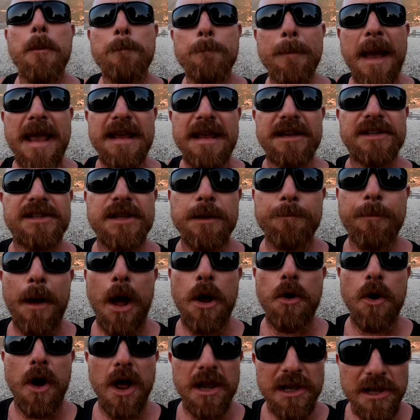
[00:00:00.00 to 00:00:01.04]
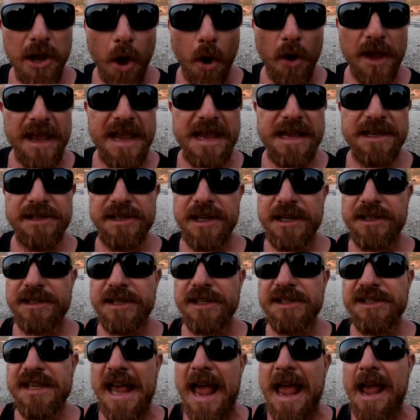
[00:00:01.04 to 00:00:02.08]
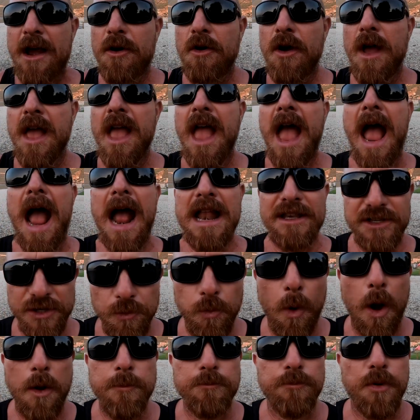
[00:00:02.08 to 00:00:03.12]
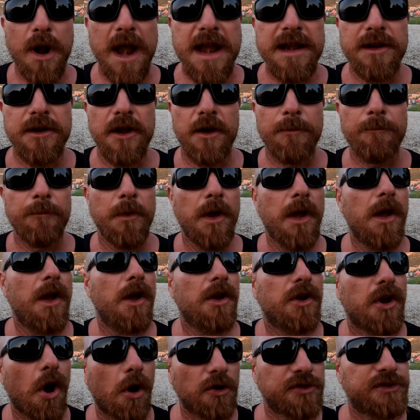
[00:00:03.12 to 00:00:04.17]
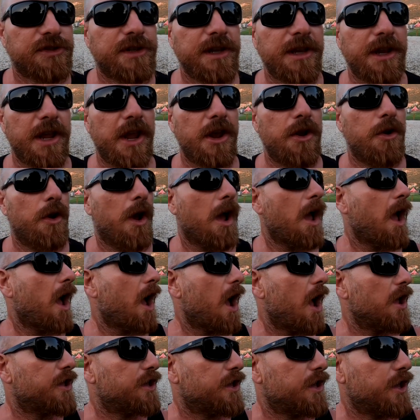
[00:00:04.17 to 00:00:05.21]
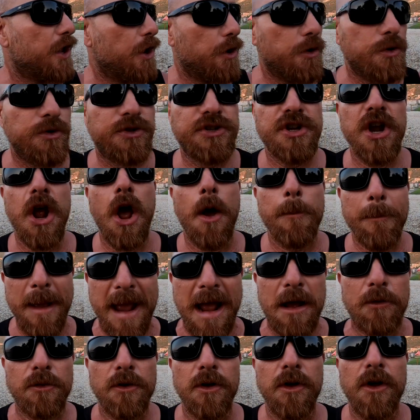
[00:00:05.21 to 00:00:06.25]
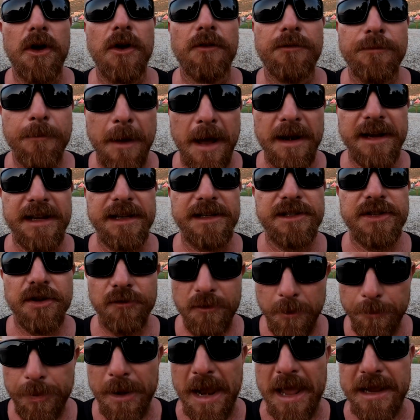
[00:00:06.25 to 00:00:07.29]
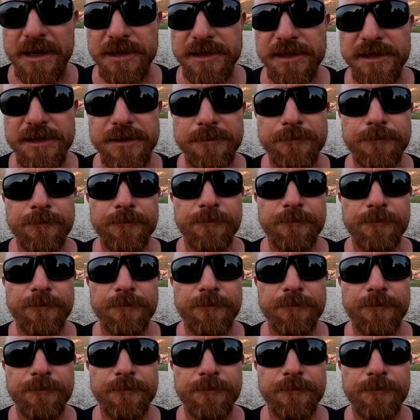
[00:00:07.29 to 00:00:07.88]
Makes the boat a lot easier to sail and you won't break them, costing you a huge amount of money to replace.